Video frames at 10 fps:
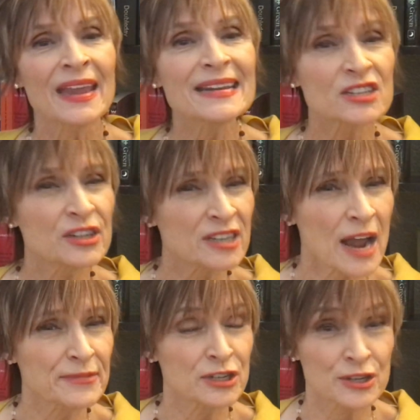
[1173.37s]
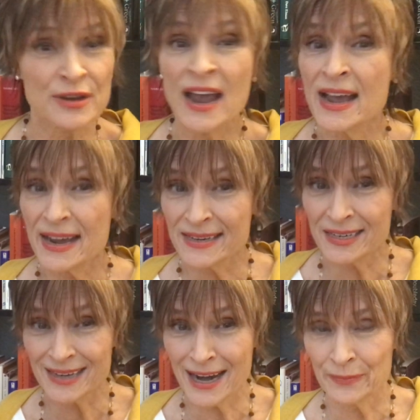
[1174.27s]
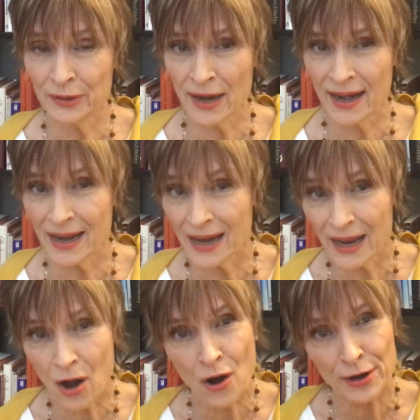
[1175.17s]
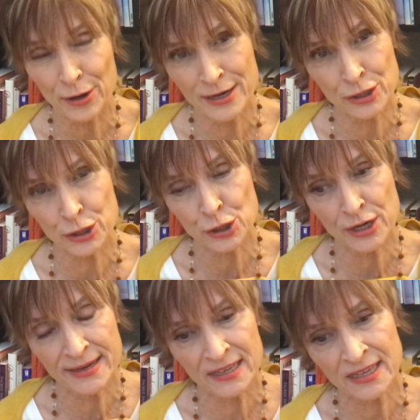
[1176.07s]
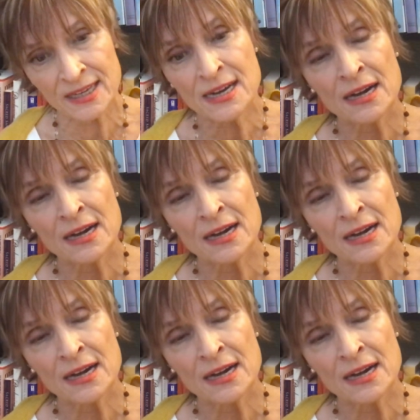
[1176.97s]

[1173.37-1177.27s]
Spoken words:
It's a good time to do estate planning, get all your insurance,